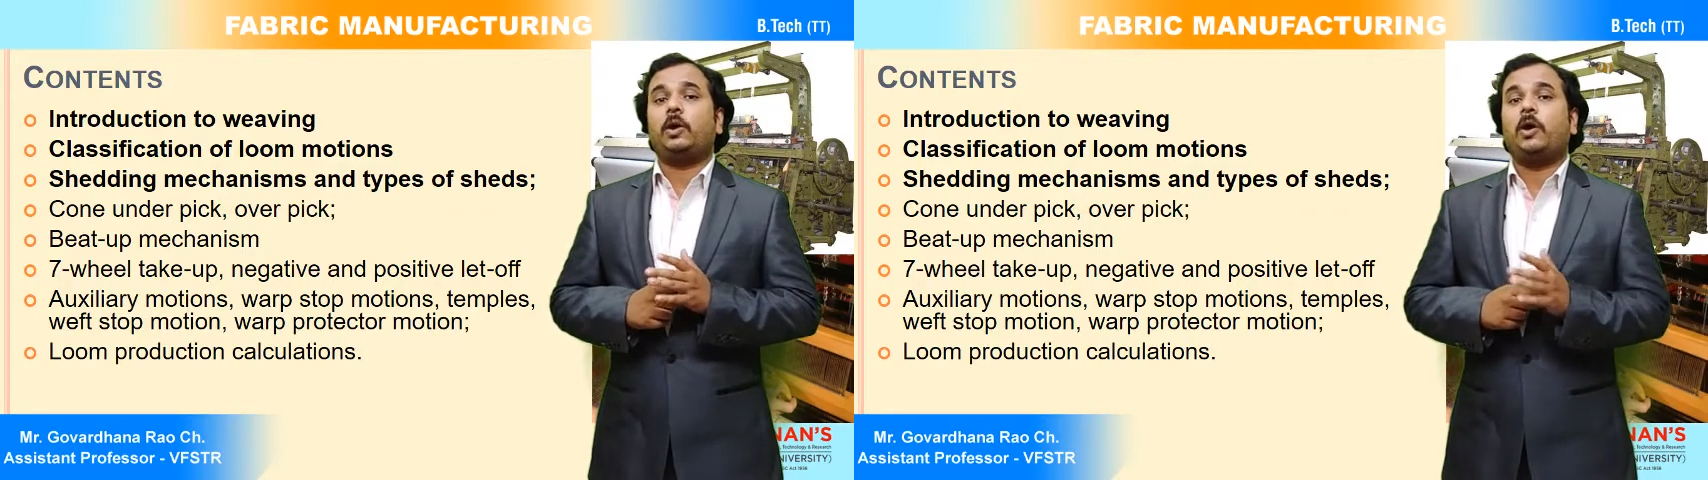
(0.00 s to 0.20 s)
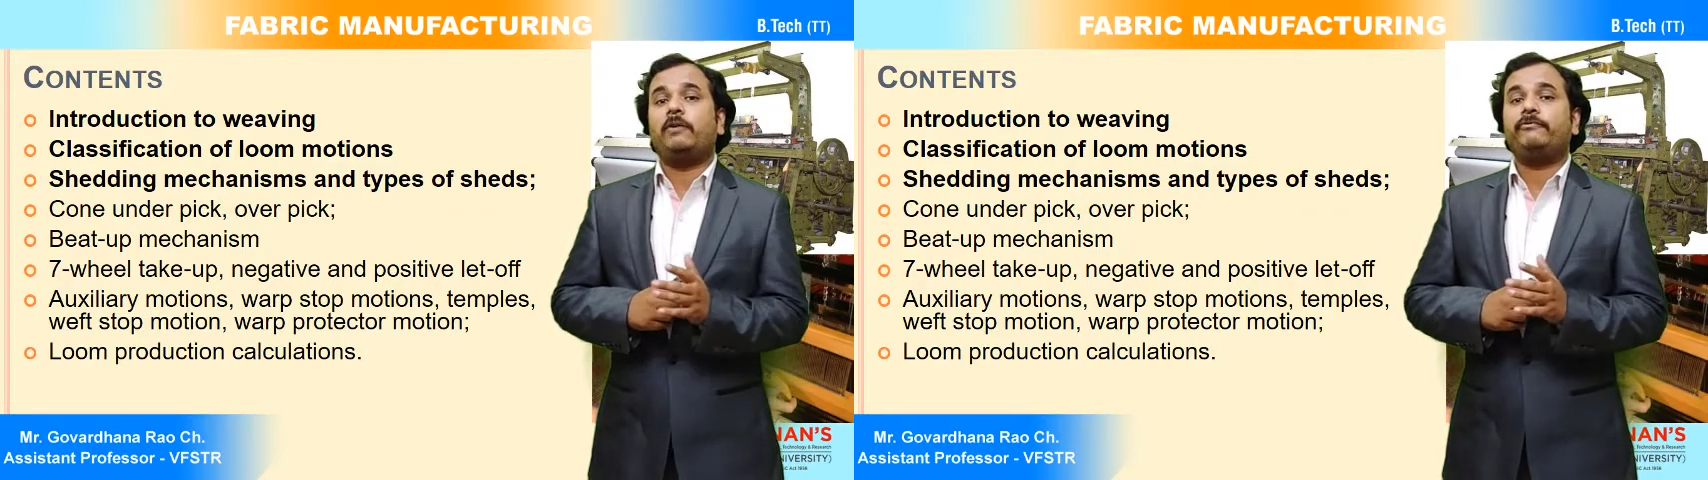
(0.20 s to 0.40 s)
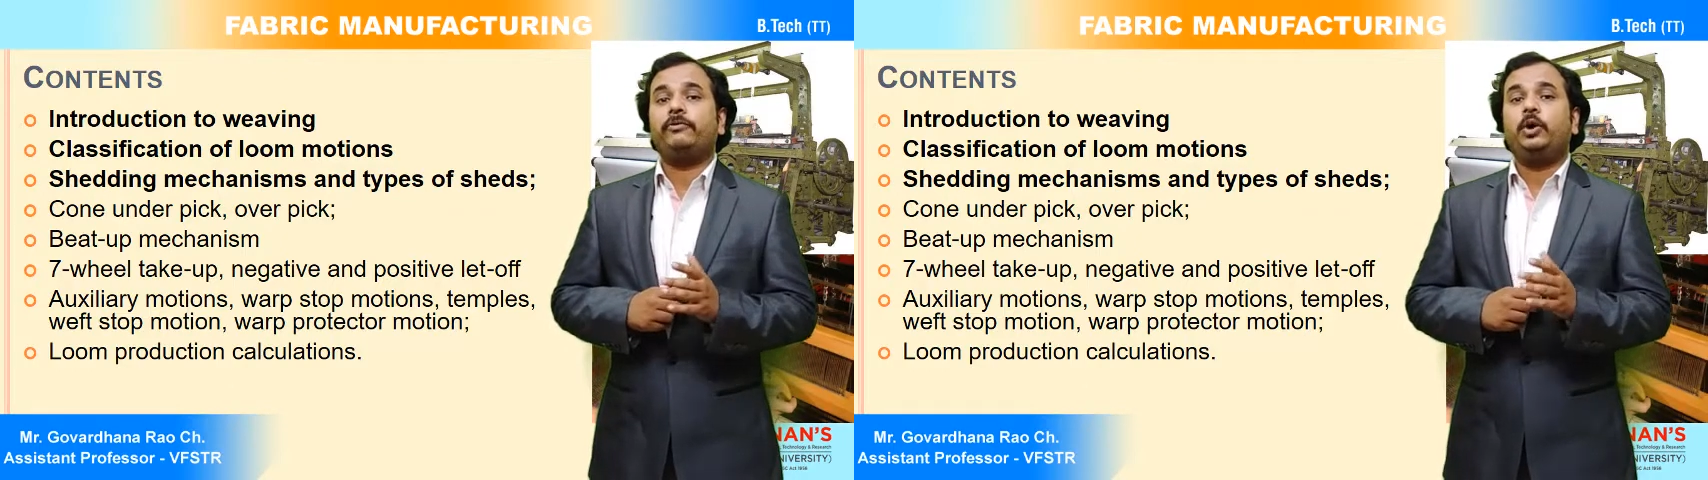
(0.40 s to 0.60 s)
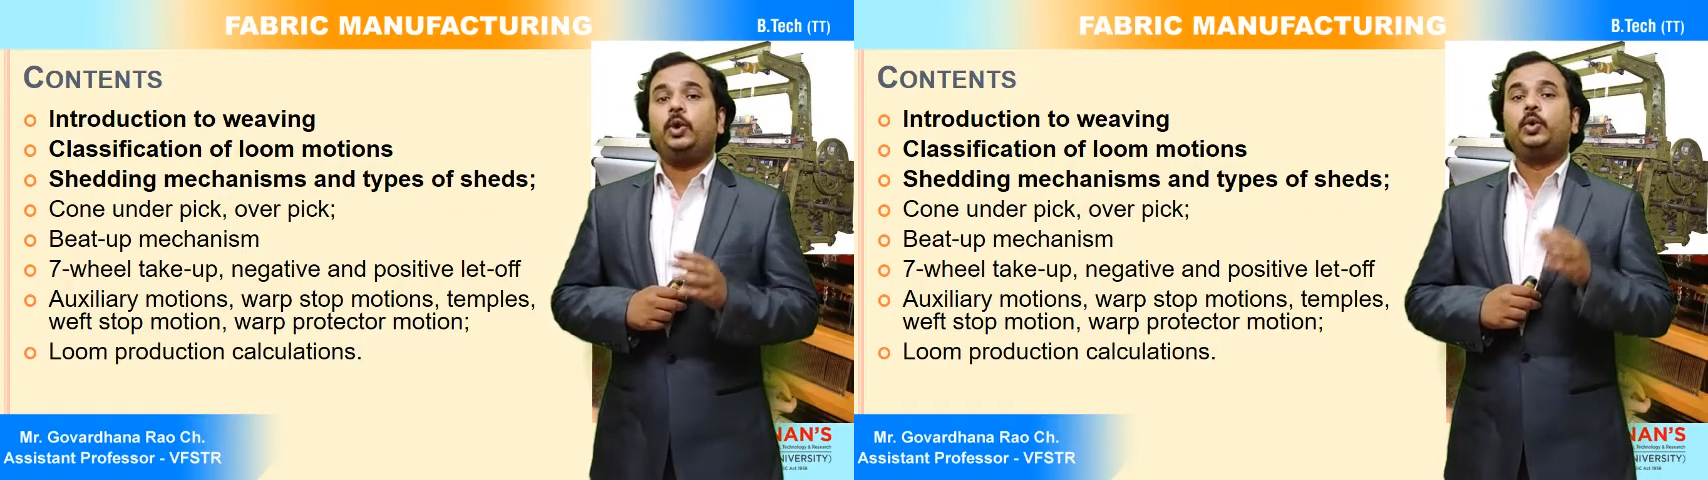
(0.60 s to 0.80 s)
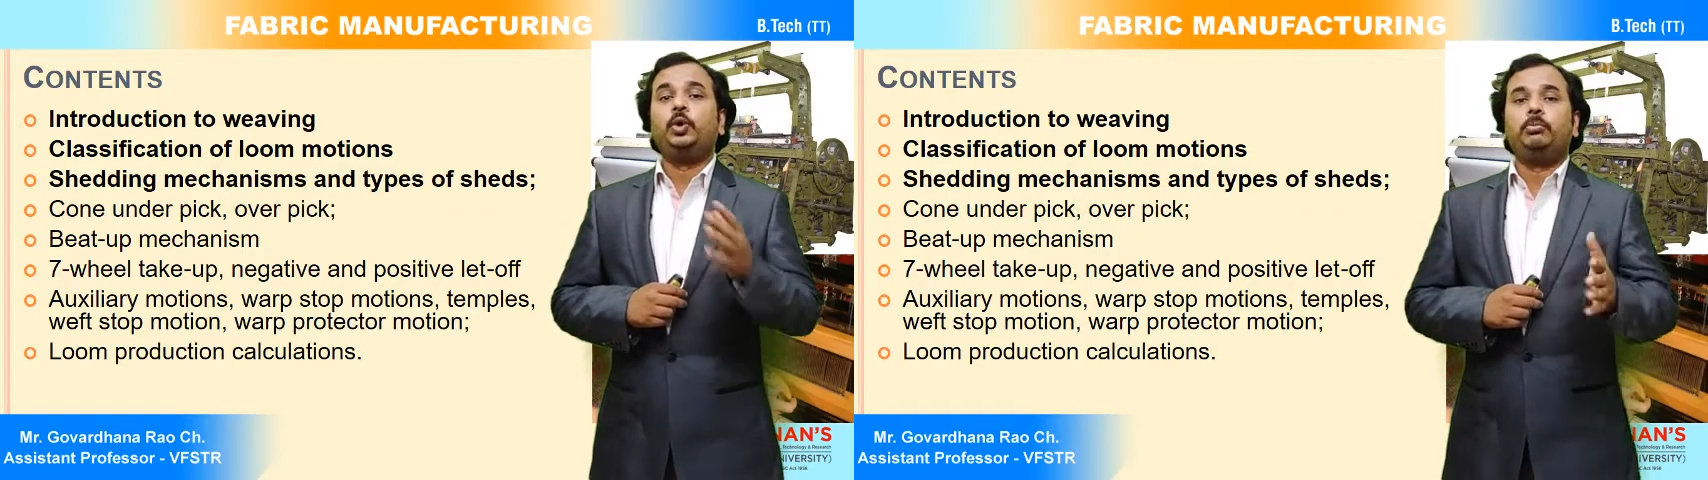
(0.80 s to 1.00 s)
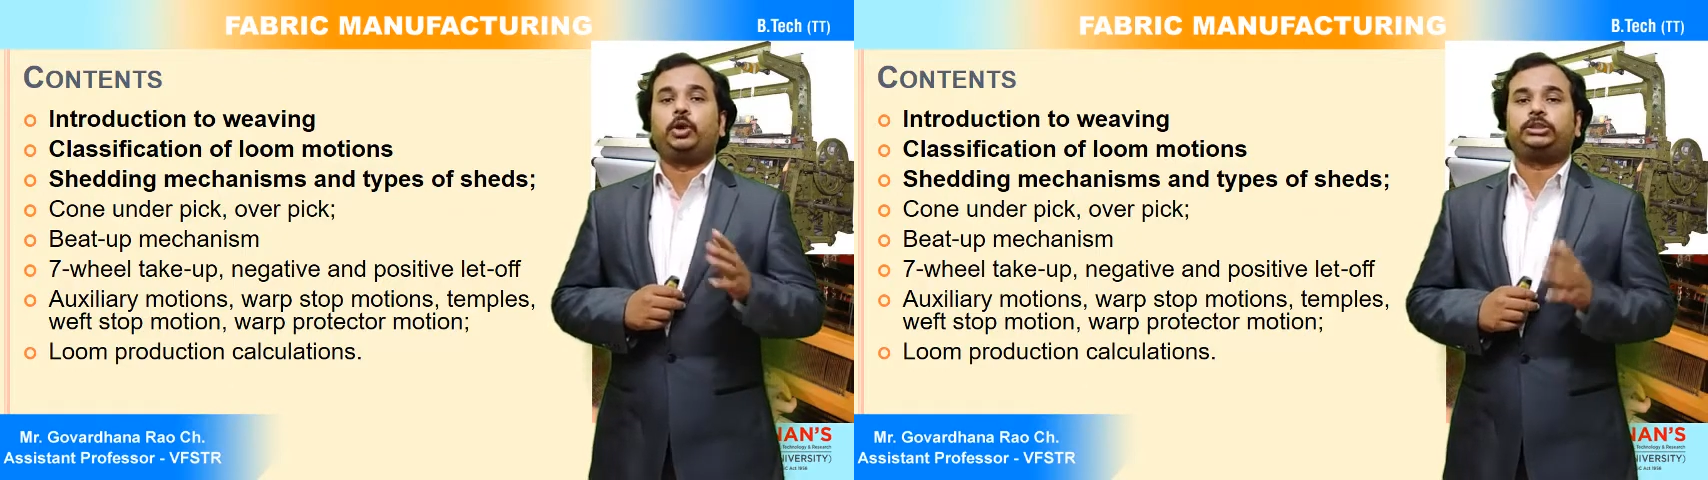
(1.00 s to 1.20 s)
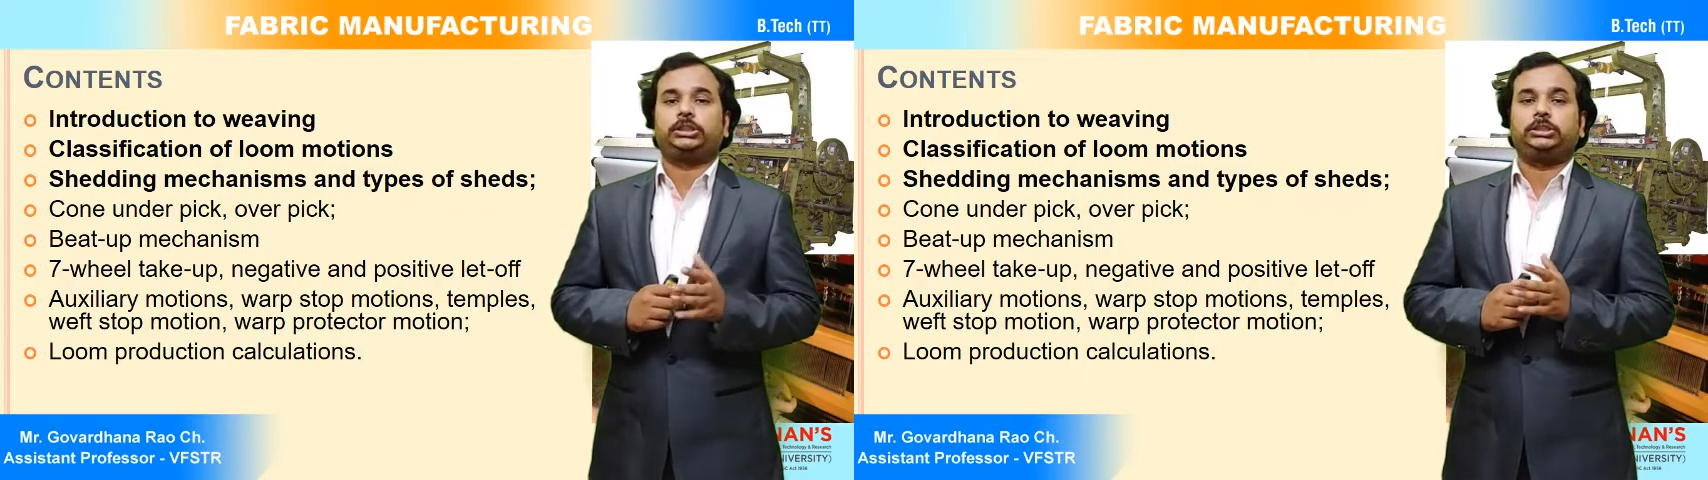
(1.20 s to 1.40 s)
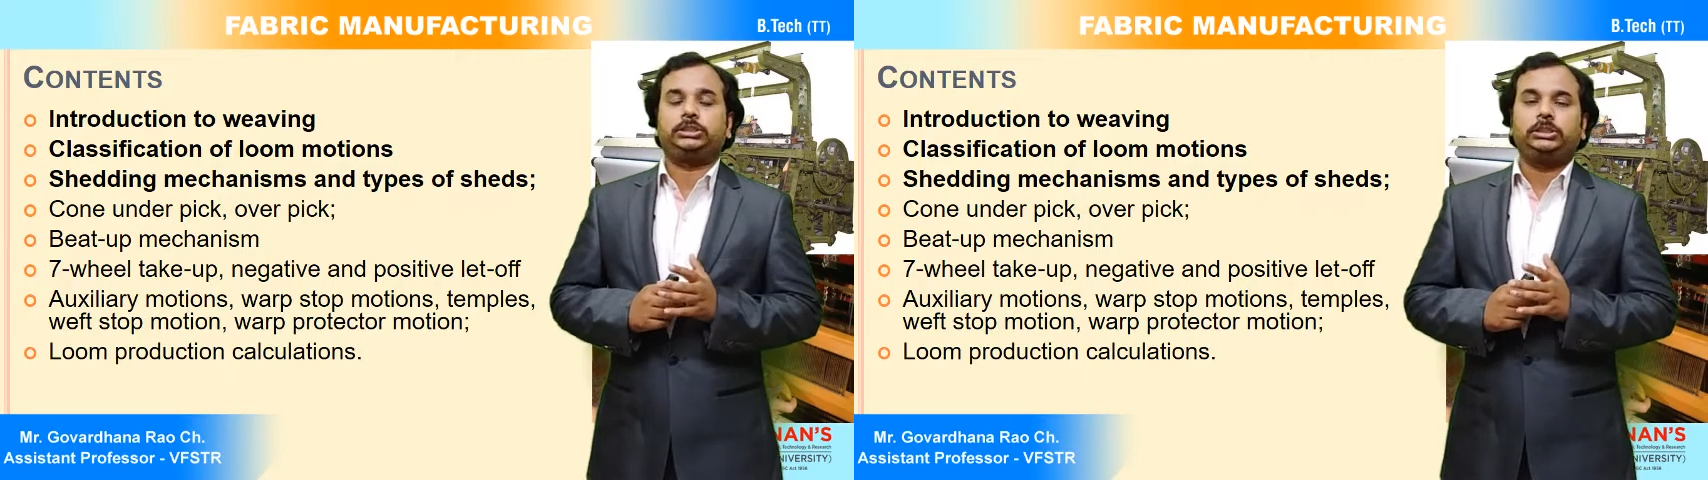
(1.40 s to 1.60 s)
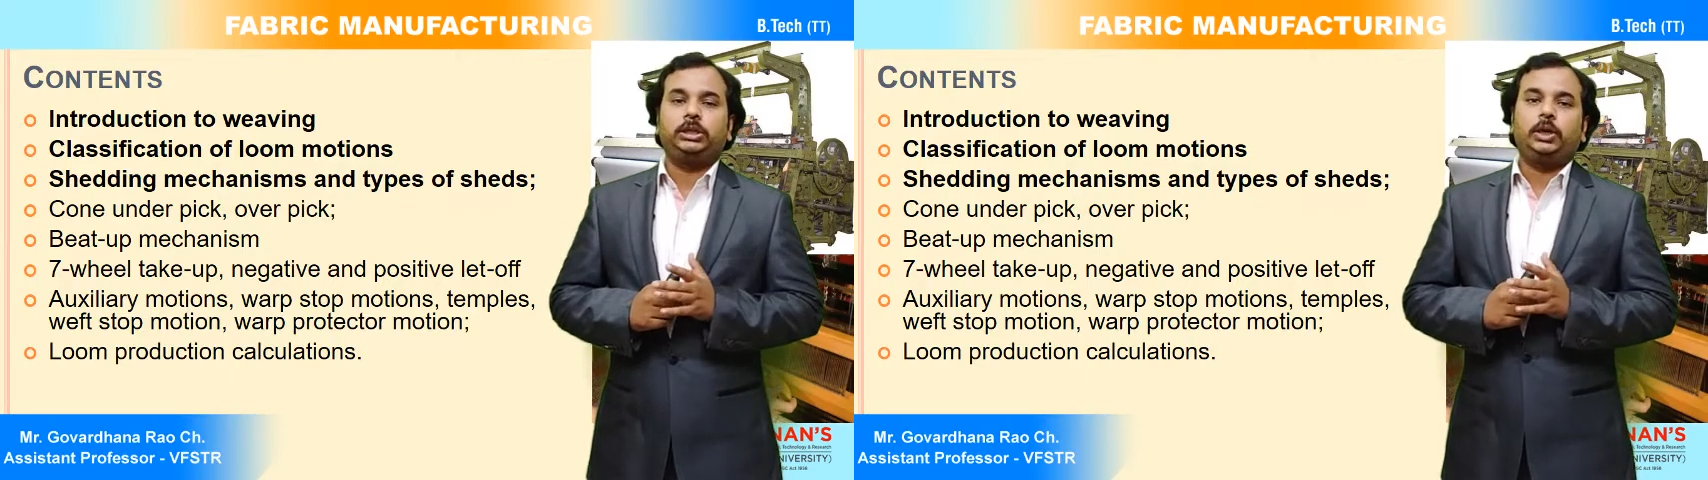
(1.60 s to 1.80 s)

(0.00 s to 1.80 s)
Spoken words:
of loom motions.